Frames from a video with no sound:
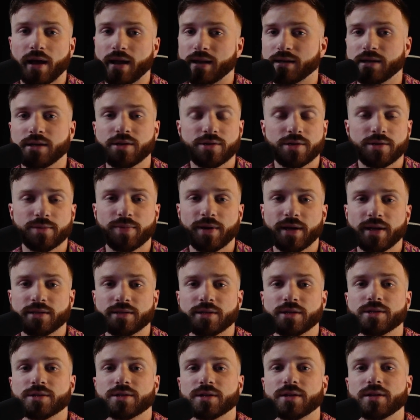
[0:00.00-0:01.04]
I need you to pay
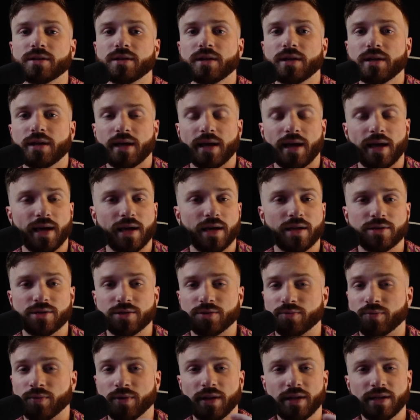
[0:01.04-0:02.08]
attention and
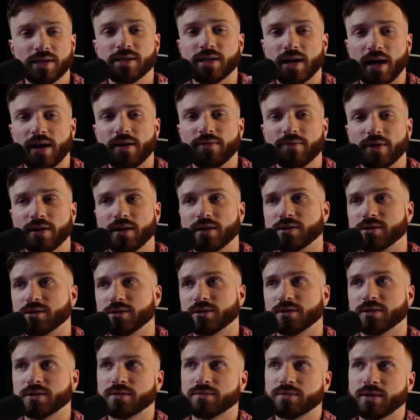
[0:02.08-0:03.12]
just really dive in and
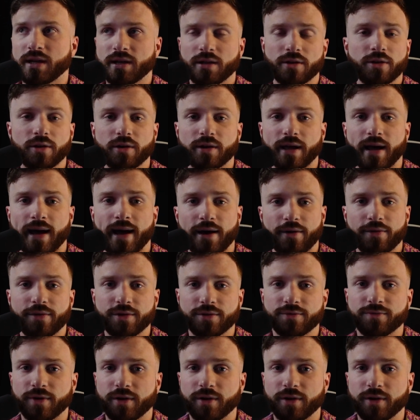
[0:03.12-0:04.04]
just take a look at how this